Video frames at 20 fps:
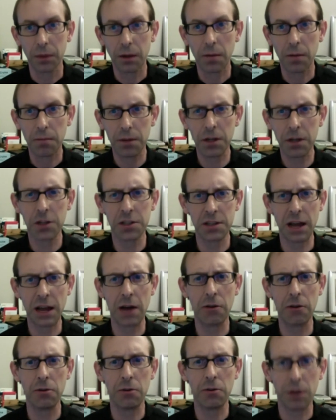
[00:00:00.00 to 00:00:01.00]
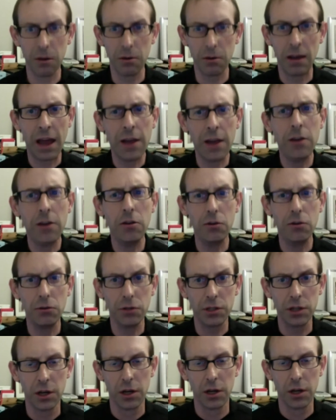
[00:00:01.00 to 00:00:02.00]
because now you can
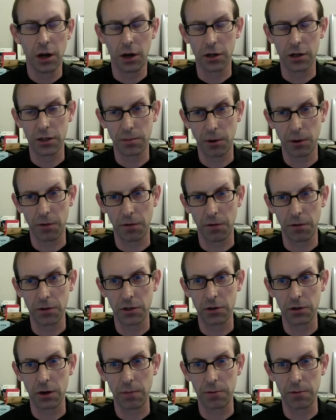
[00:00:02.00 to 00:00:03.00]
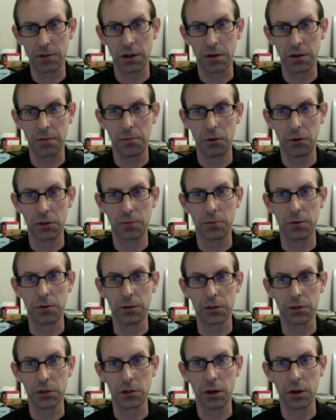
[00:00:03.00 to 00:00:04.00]
use our smartphones to represent multiple
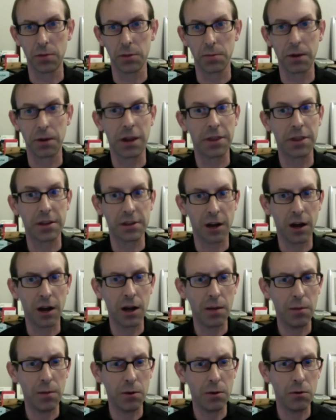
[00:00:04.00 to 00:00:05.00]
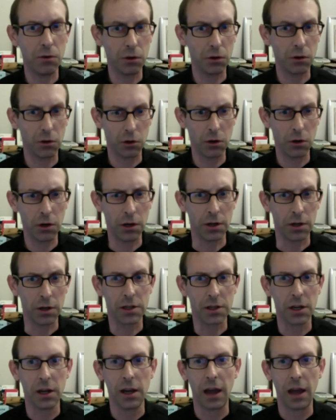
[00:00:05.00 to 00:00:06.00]
scripts, but at the time you couldn't.
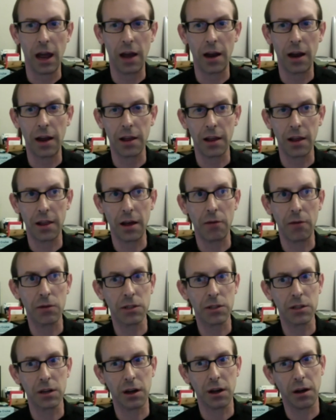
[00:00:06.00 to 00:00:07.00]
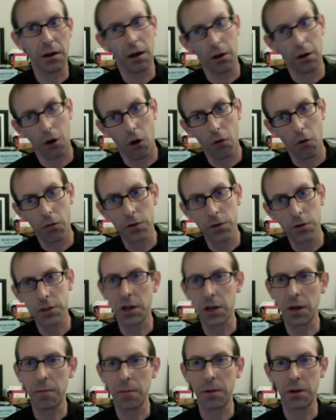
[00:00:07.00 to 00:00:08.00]
And that was an
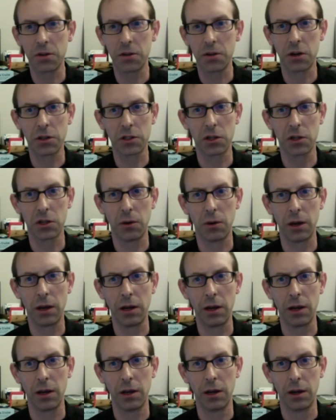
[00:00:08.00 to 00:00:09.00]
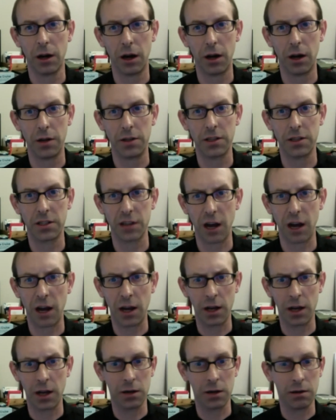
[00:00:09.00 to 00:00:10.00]
oversight, but is also a
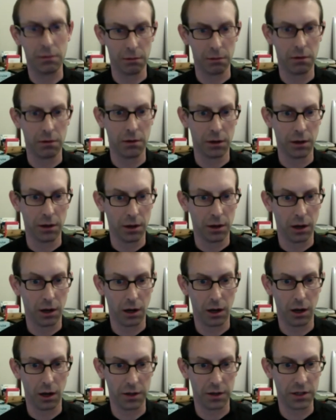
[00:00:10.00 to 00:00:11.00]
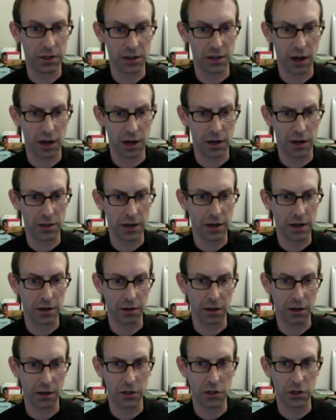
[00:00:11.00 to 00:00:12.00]
design and
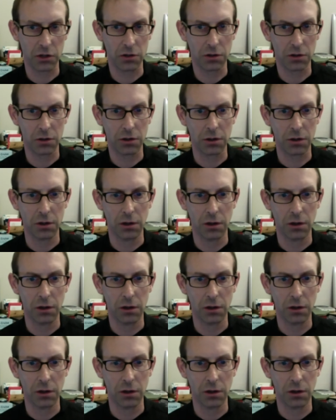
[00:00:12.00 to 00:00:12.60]
technological